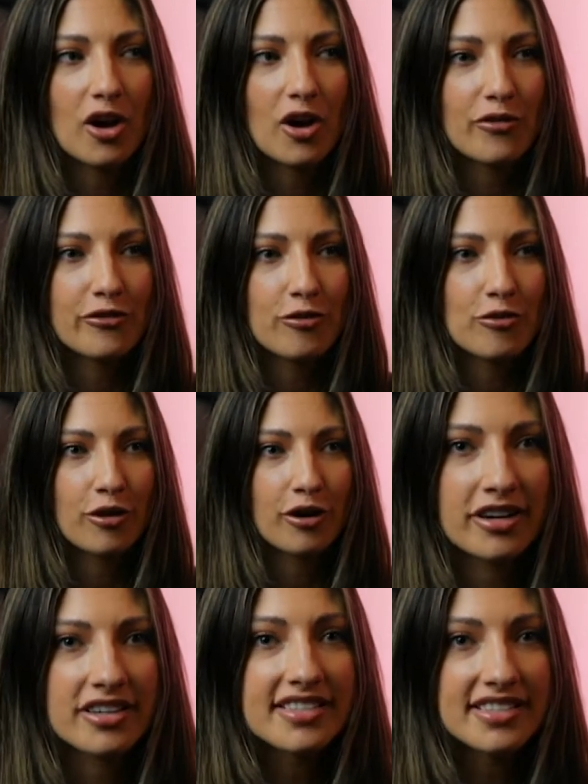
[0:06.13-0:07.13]
for
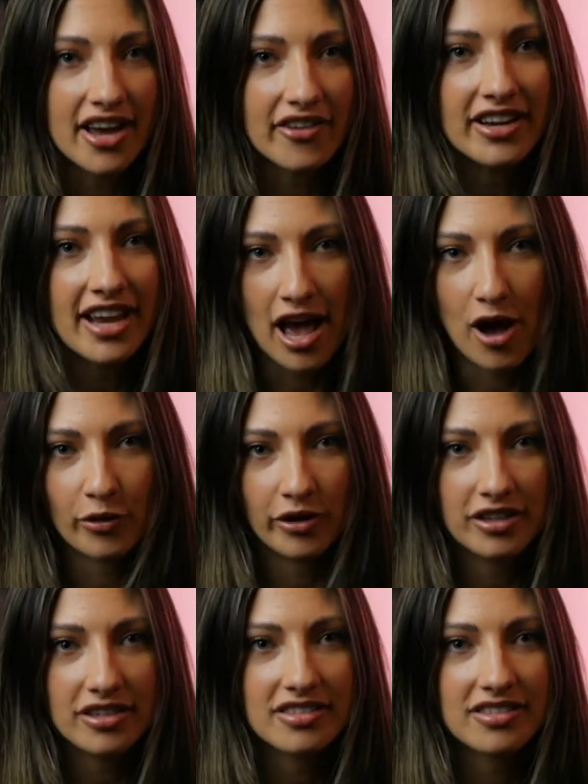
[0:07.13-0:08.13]
7
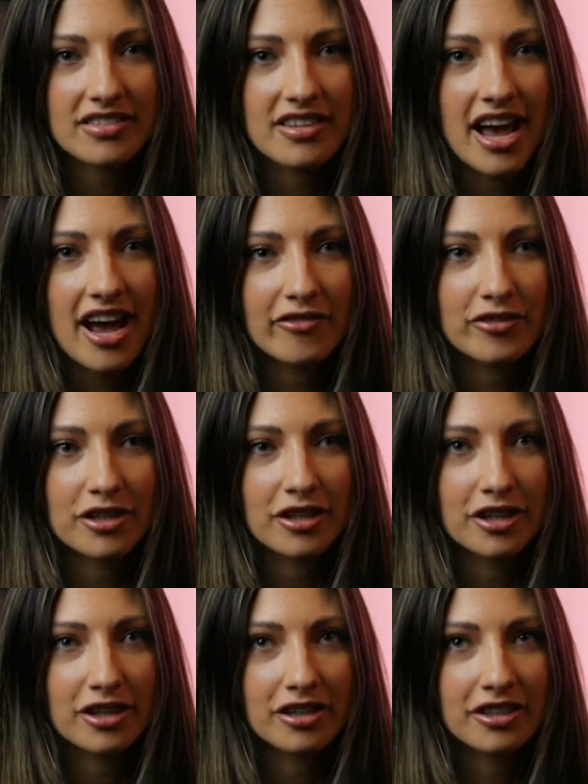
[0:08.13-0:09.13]
hours
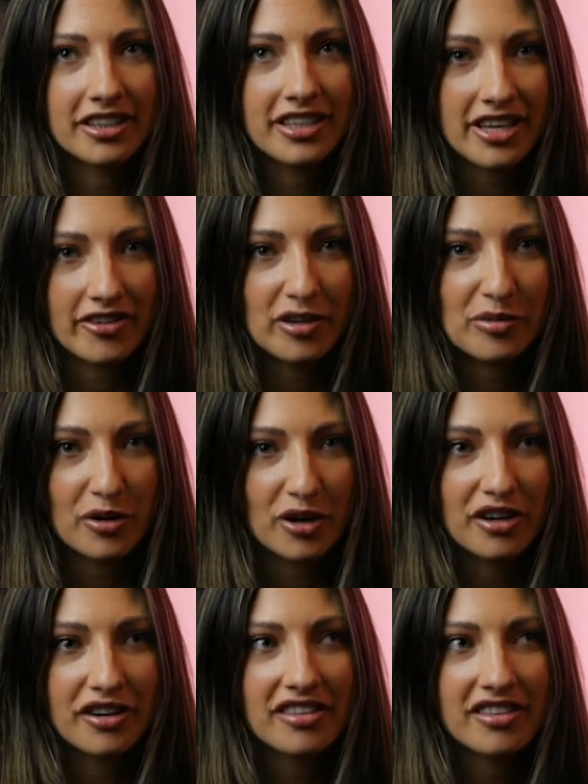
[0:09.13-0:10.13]
after giving
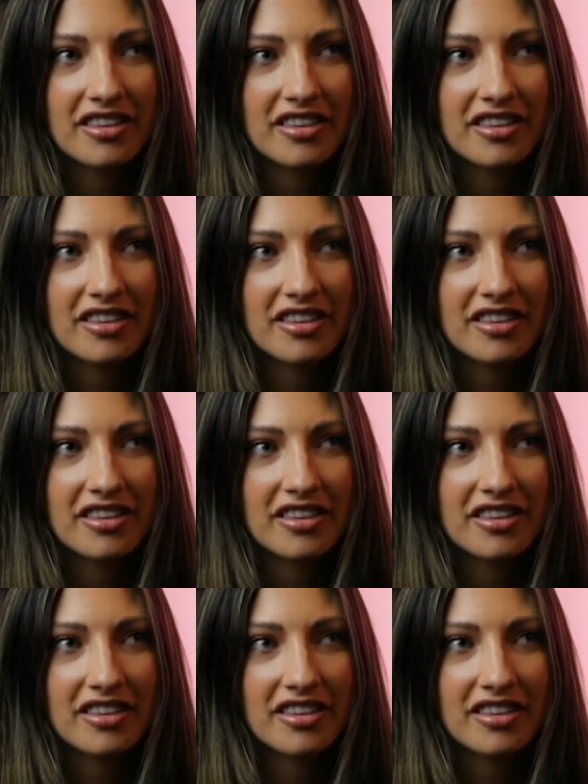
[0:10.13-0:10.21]
birth